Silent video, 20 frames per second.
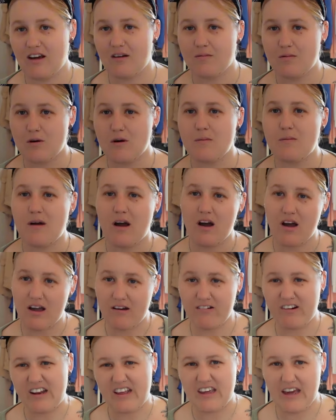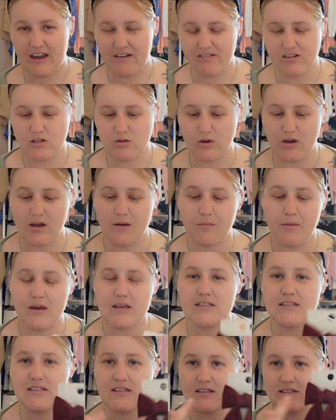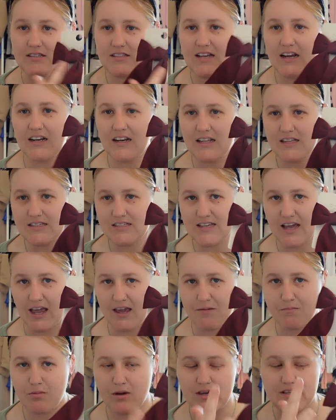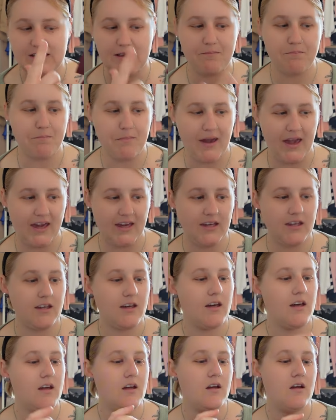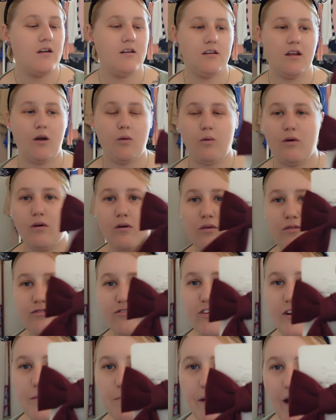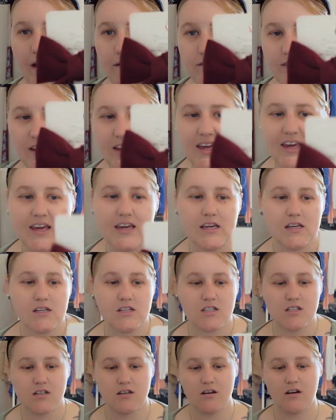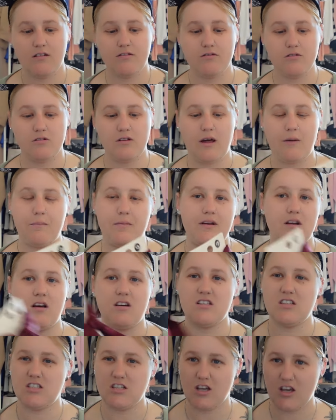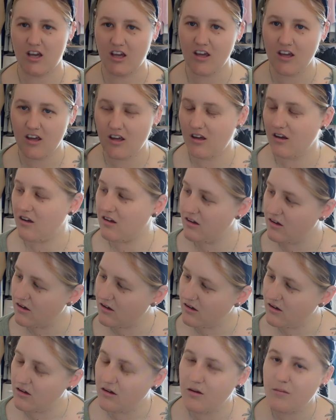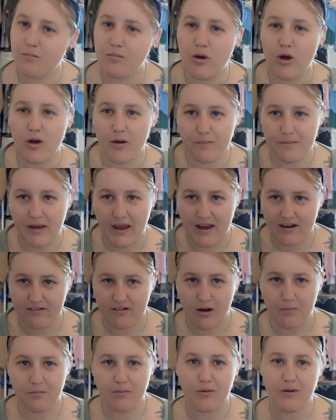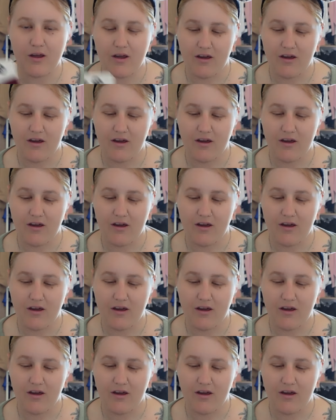I bought, but I already gave it to her. But it's exactly the same, but it's in pink. And they were £3 each. I thought that'd be nice to put my hair up,